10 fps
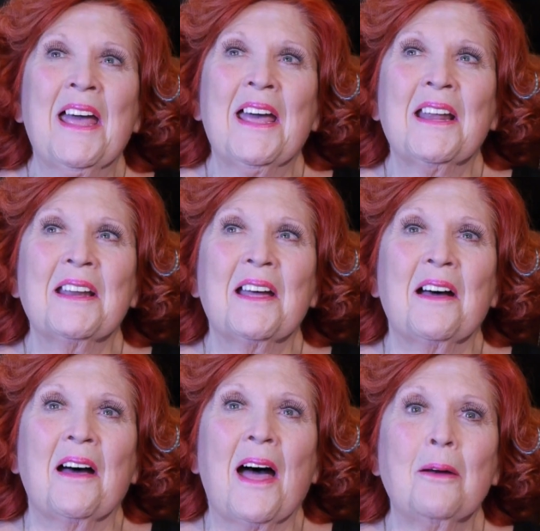And
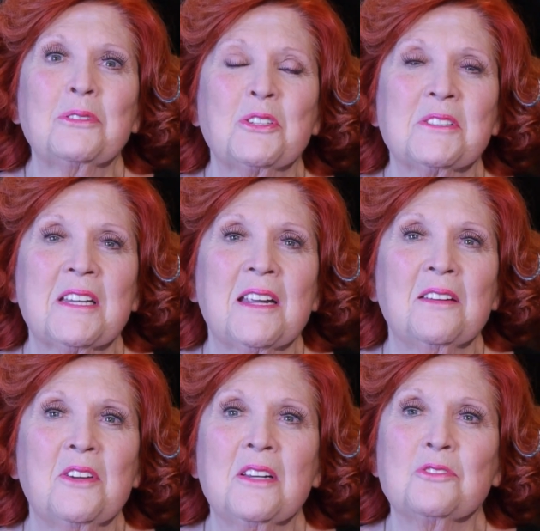I was just
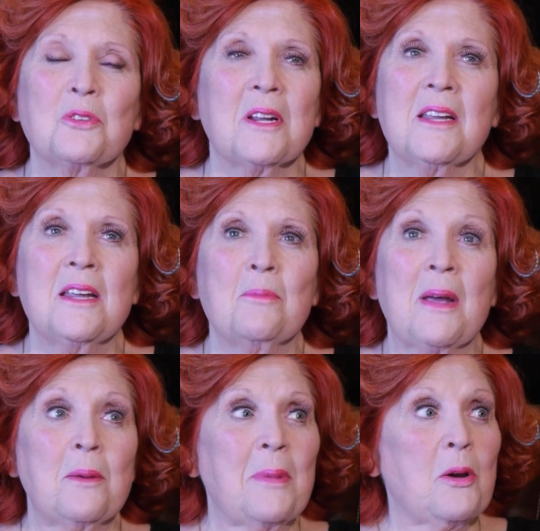thinking yesterday, it
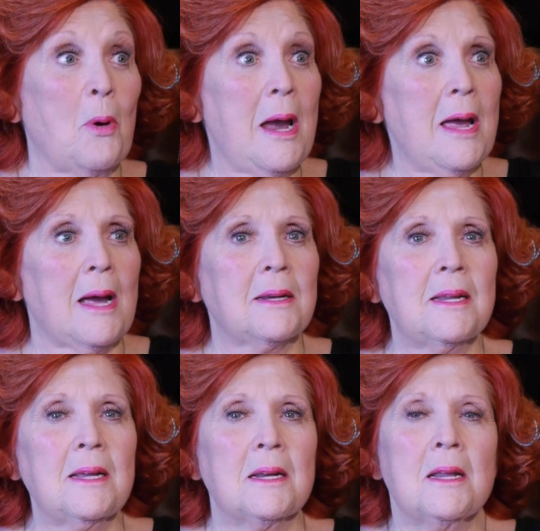made me cry. I
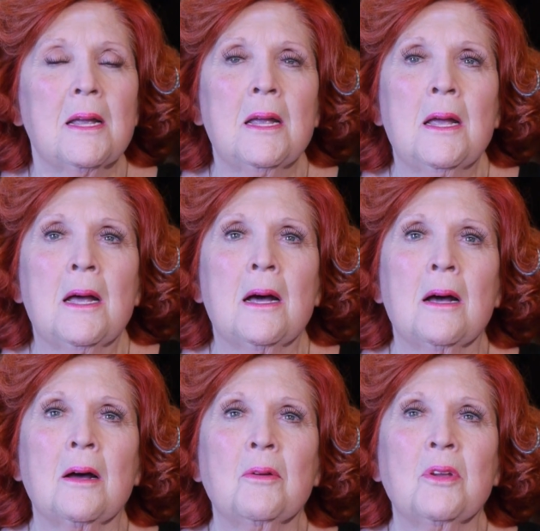
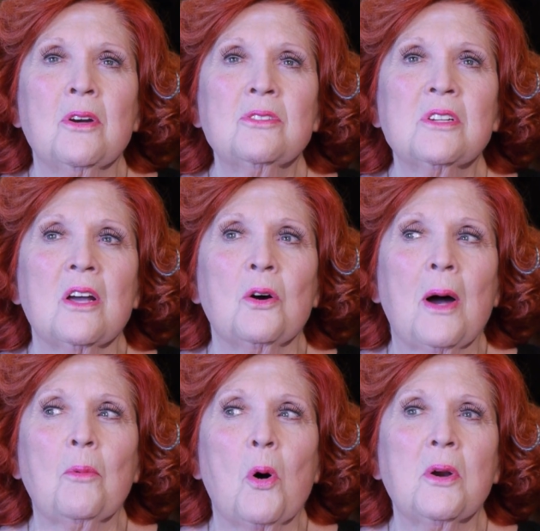did. Years ago,
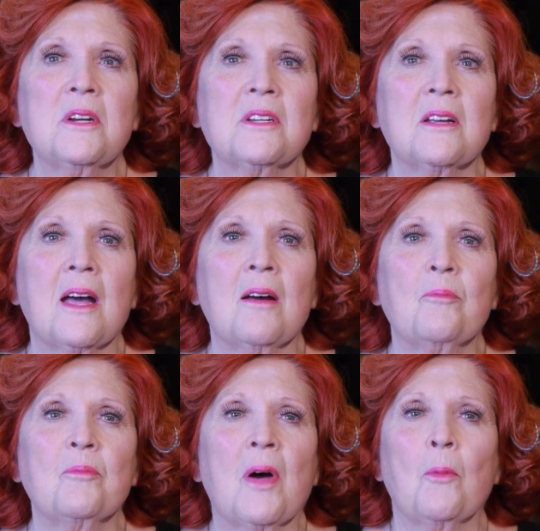I wanted to
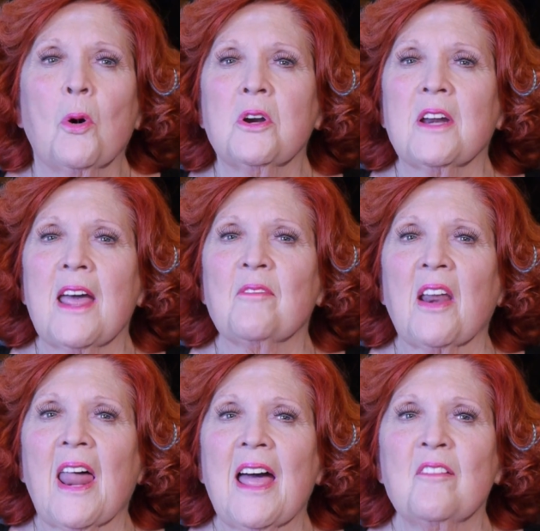have a
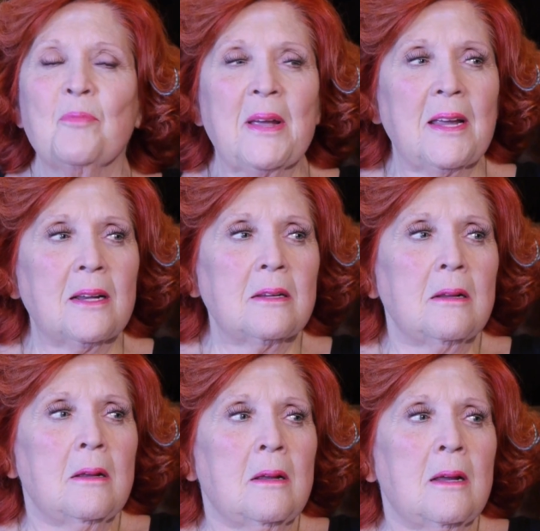live band,
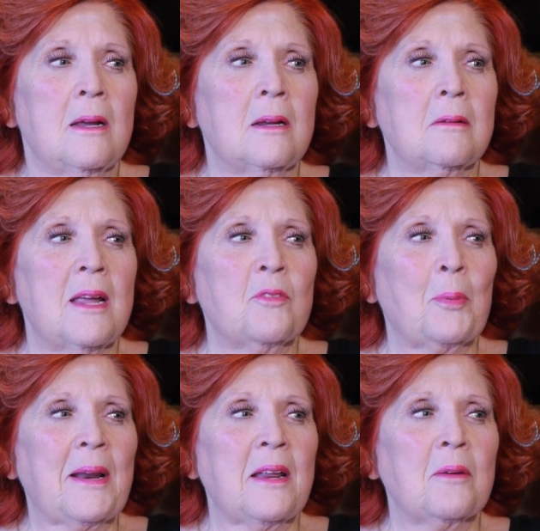and
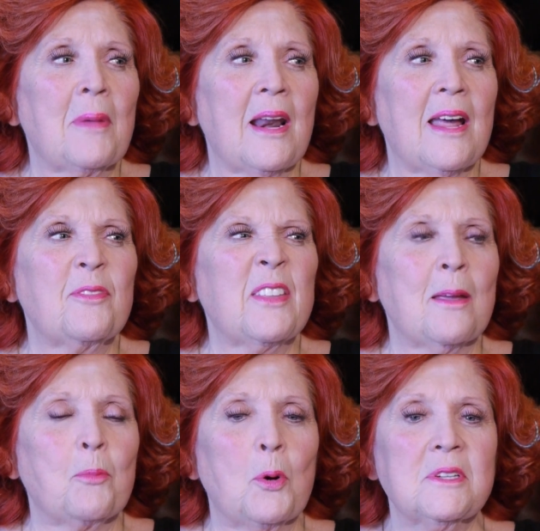everybody in my life at
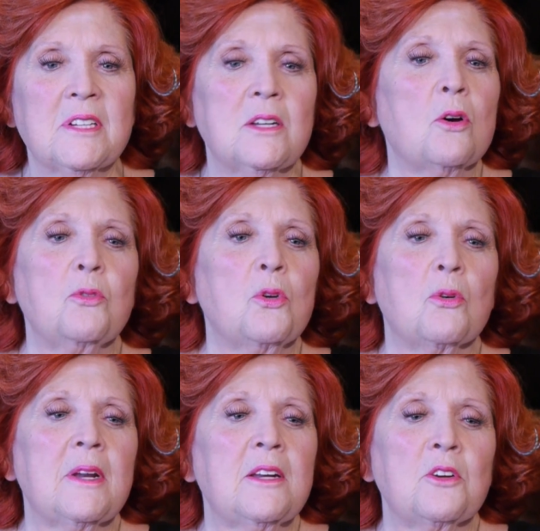that point said, "No, you
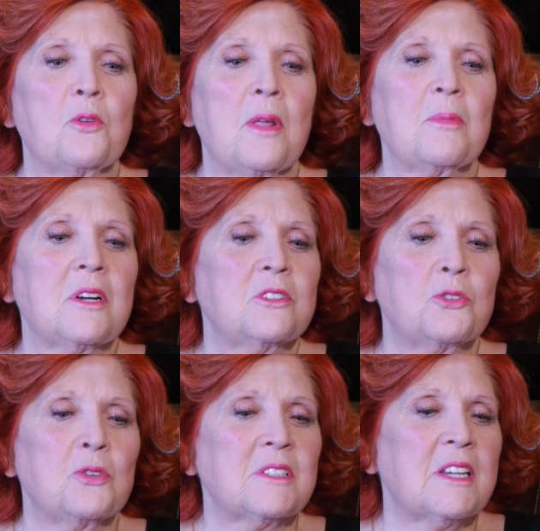don't need to do that because
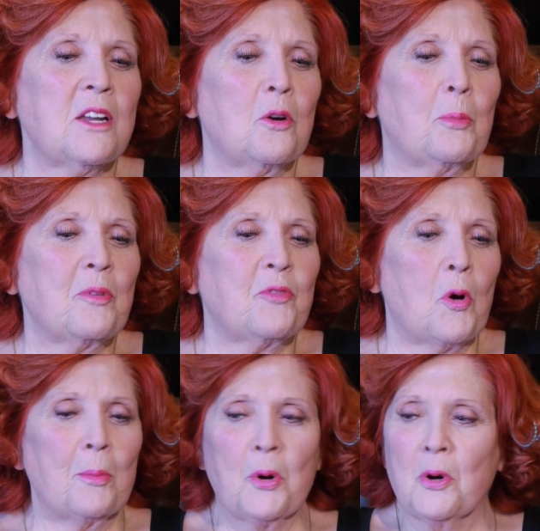you're a single
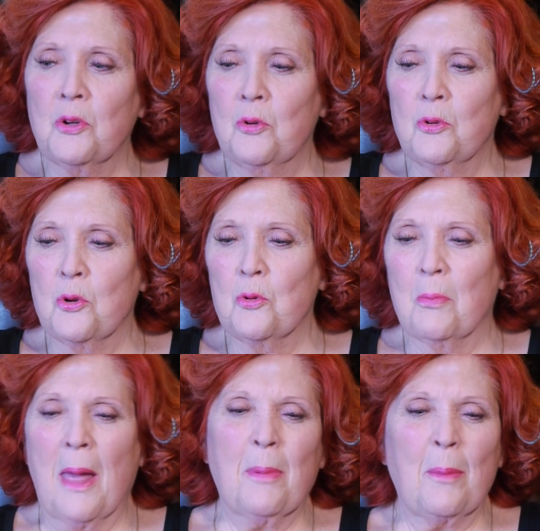performer and you do
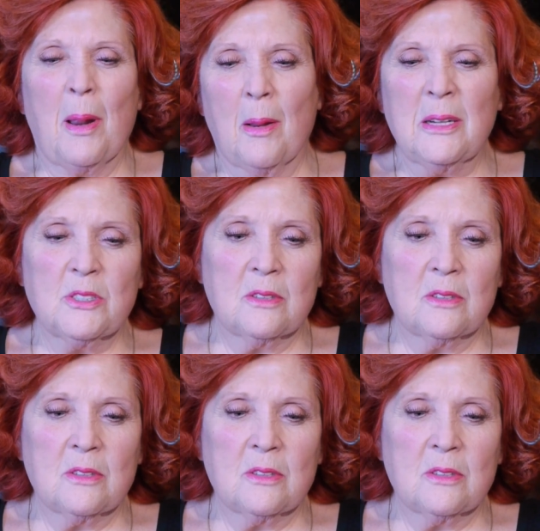blah blah blah."